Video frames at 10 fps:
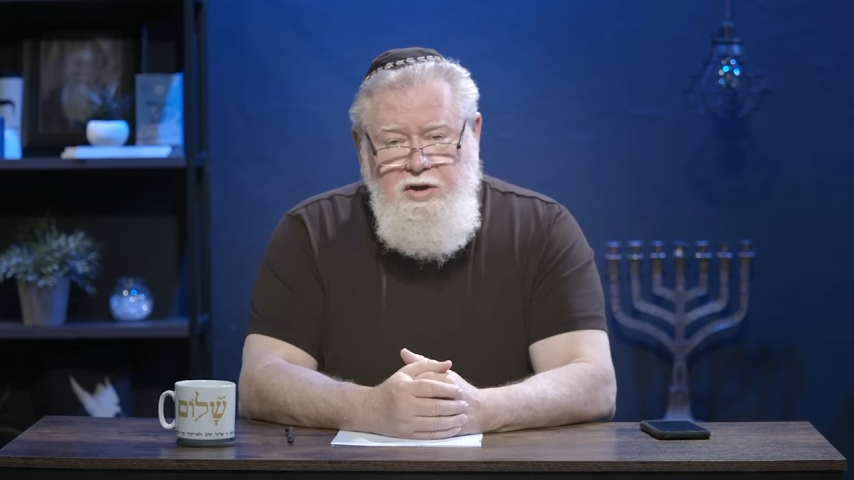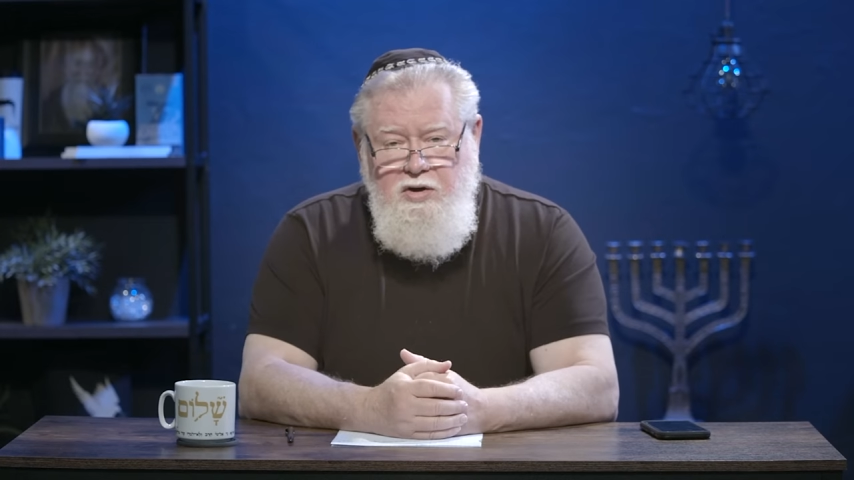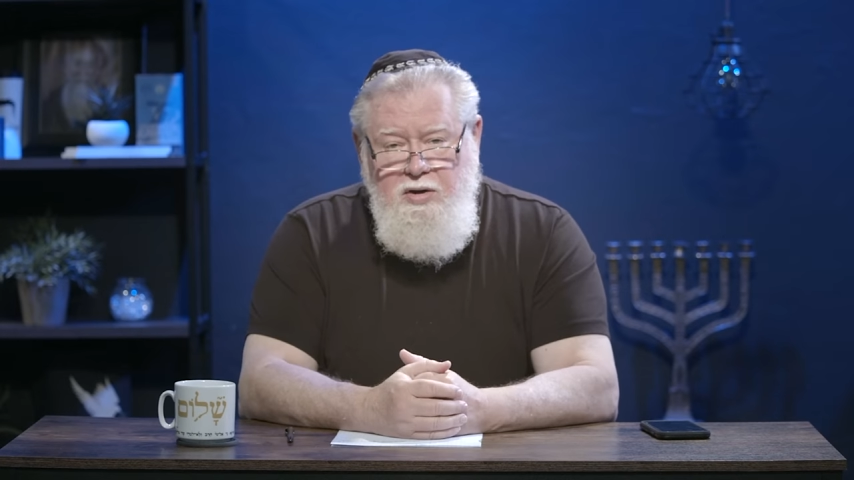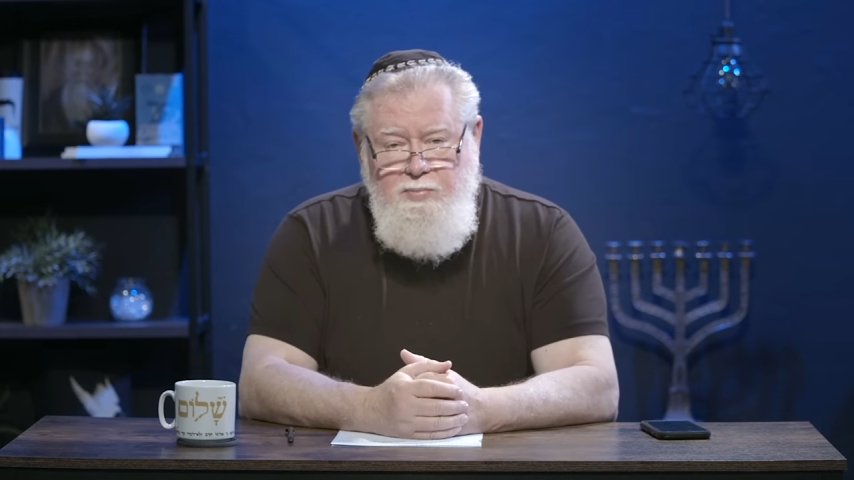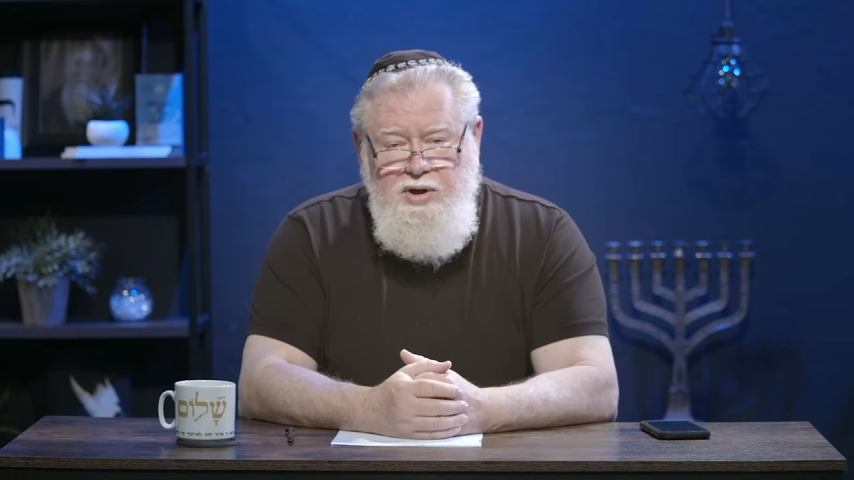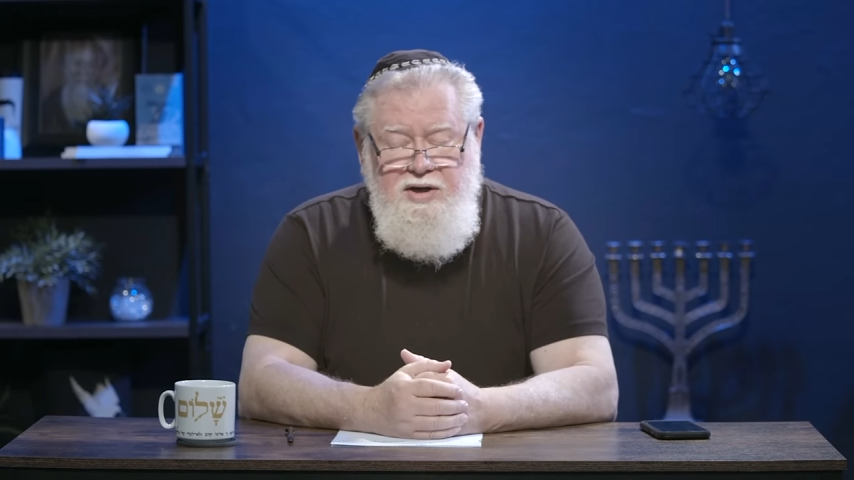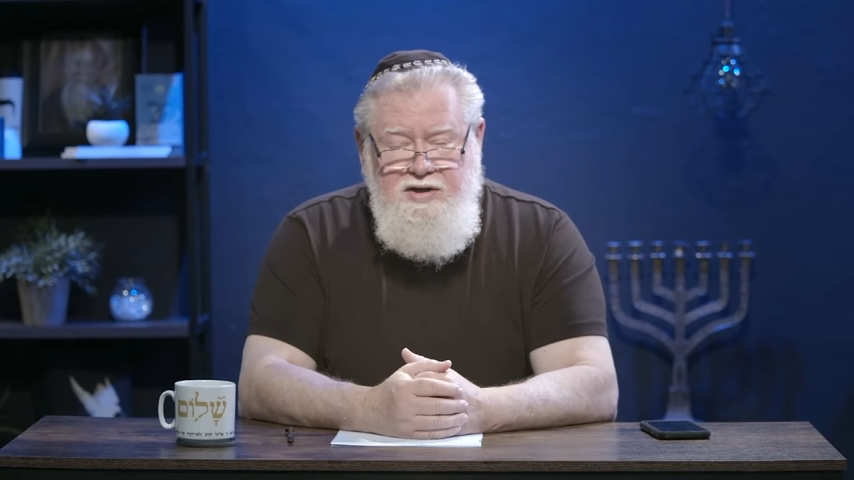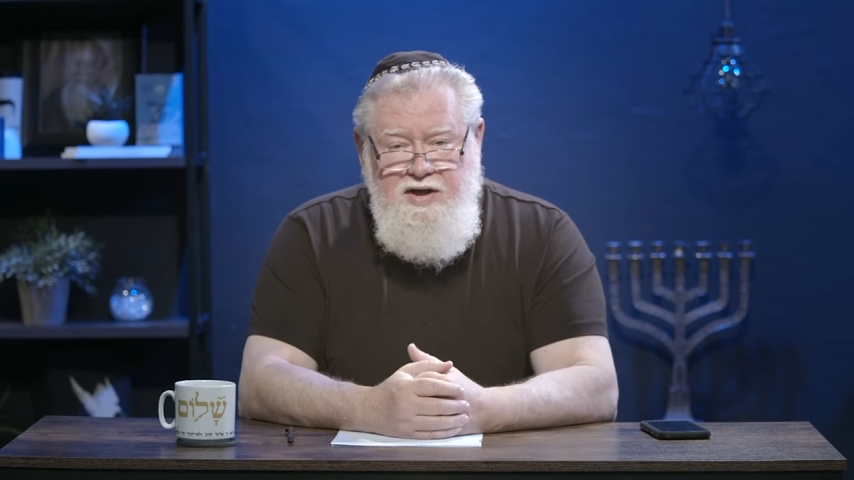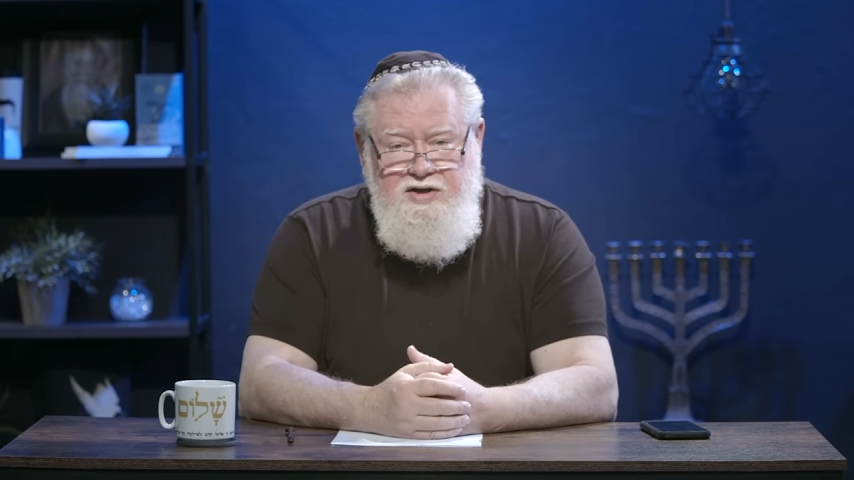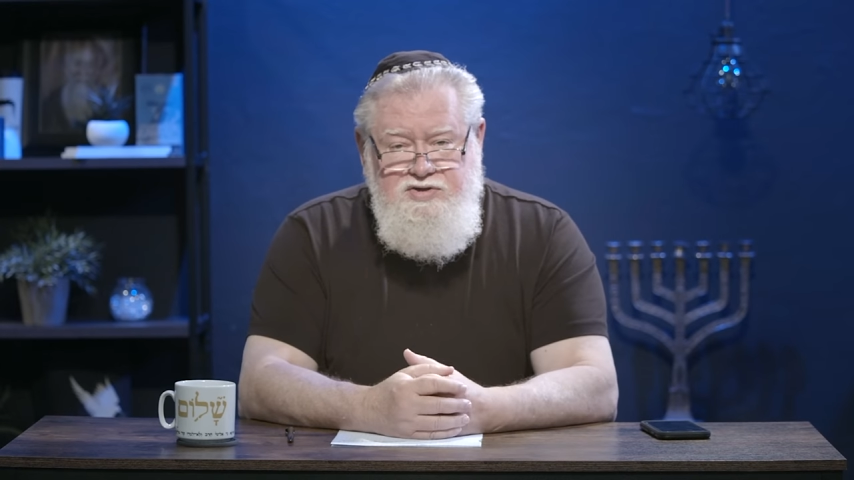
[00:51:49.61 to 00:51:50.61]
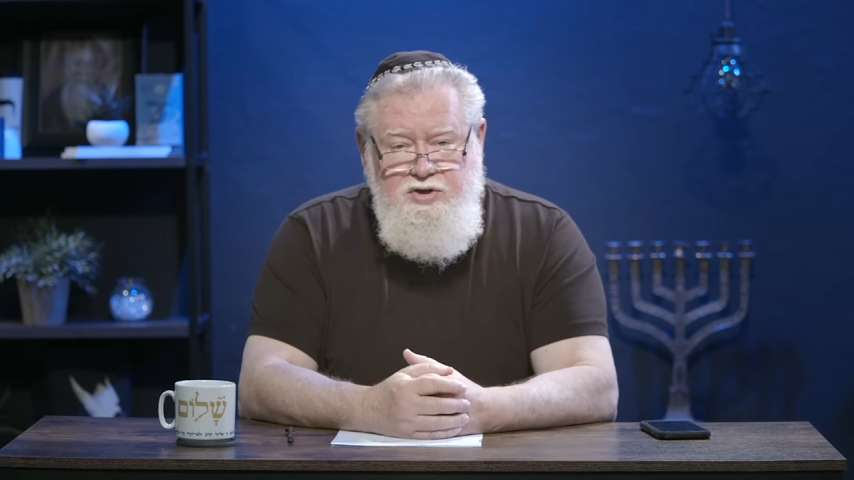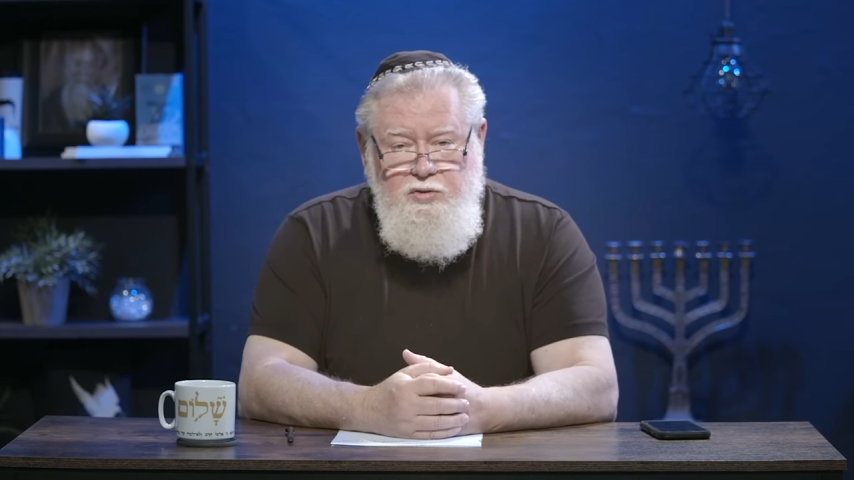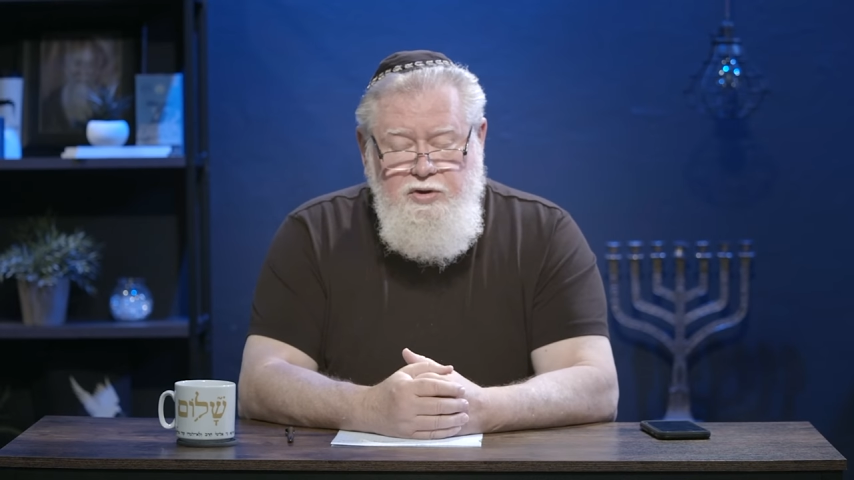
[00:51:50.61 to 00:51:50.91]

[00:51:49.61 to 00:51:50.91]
our broadcast here